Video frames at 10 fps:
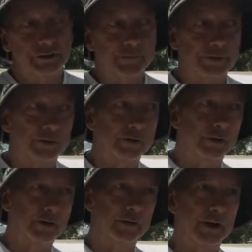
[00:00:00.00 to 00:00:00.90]
So if you're
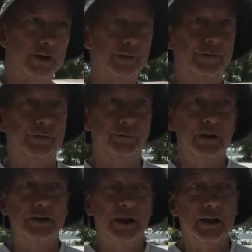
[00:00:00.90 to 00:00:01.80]
on a
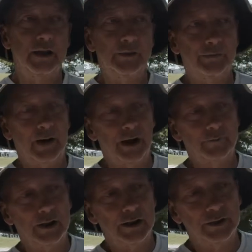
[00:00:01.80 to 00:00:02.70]
3-day,
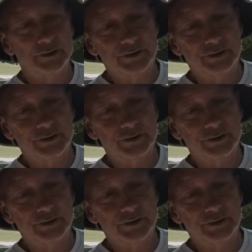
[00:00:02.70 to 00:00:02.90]
5-day,